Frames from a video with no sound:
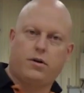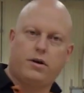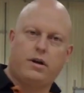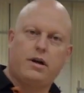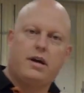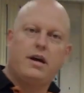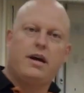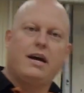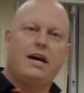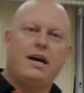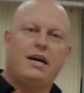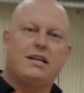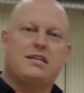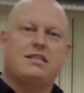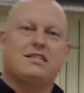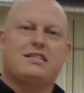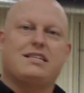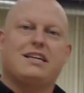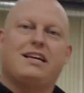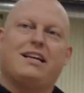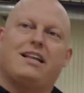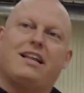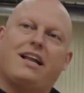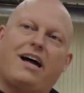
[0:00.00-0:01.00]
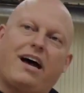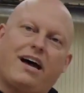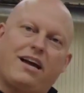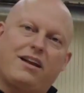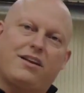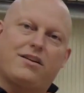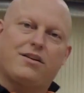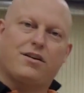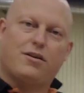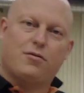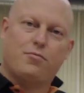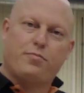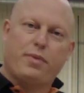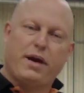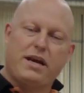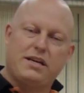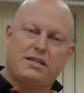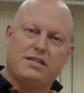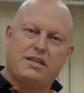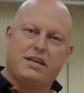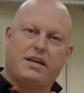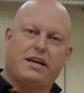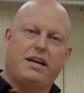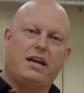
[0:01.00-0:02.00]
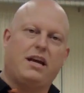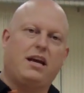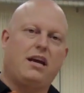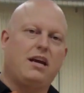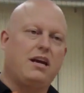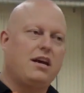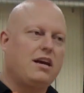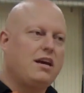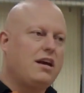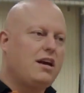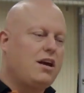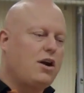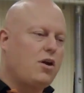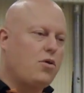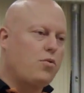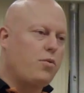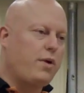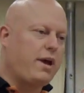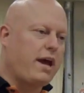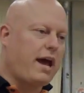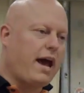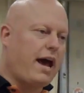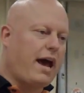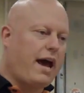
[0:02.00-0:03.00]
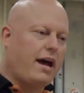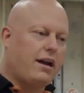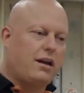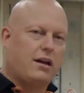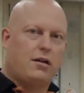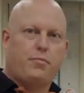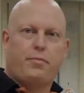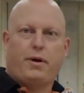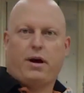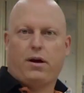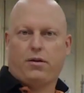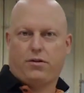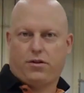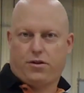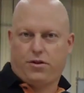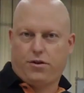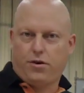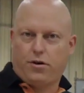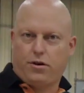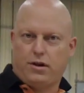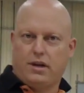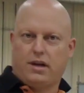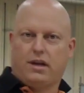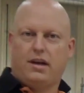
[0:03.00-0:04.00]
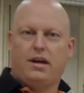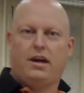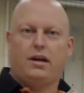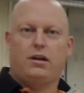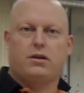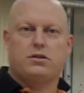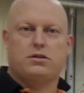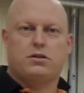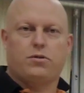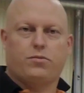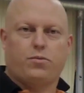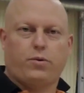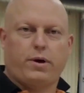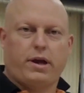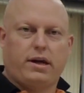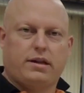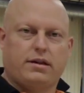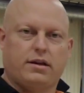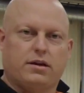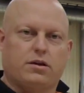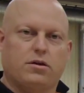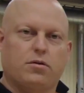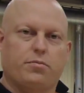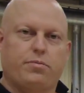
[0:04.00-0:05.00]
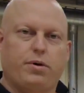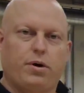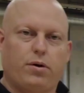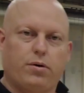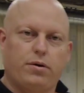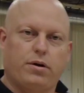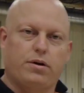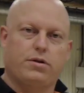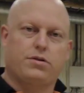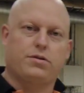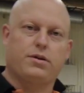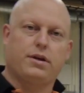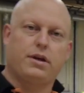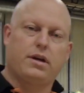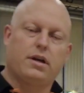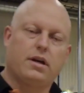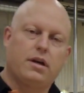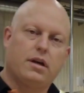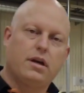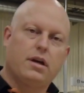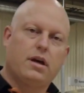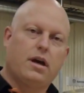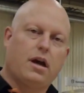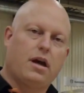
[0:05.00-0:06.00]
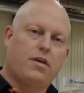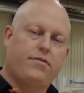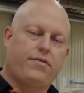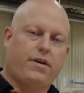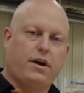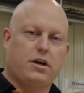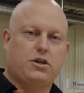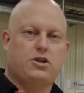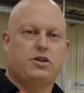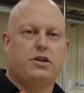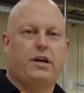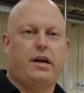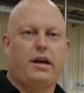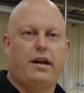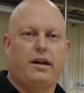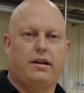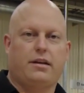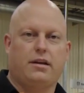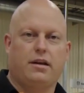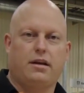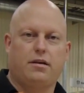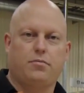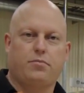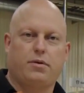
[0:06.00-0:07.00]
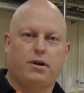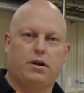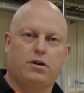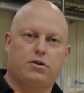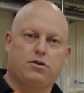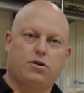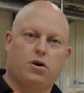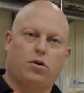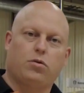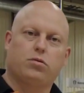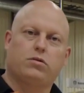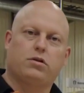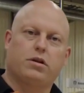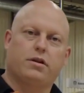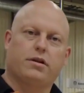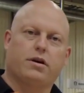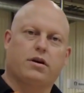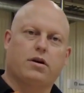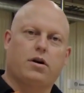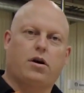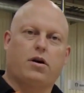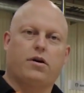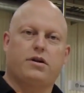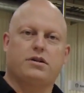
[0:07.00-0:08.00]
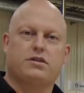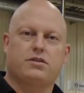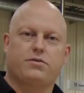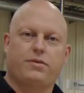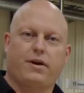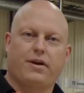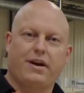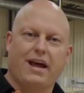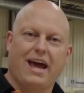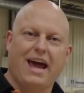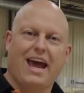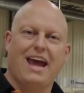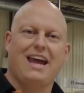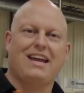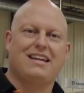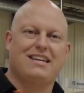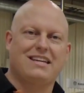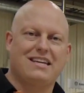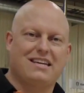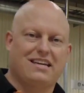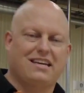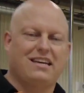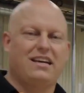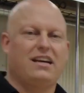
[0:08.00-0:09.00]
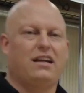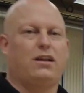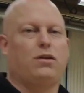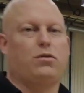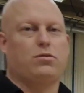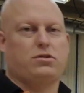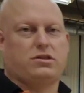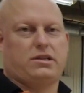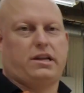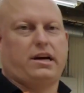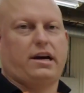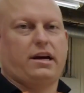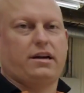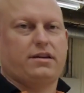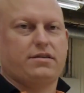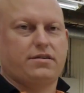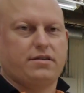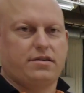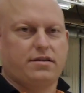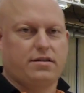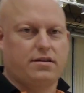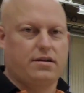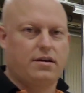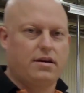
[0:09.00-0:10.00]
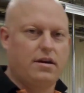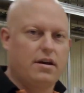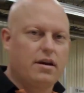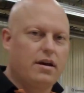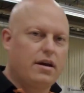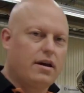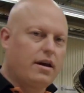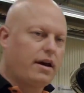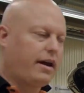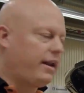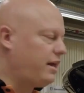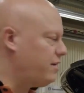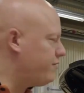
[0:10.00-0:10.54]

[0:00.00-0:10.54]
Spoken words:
on, it's still lighter. Basically, we added about 30 kilos of weight in componentry and functionality, but in total the car is around 80 kilos lighter. And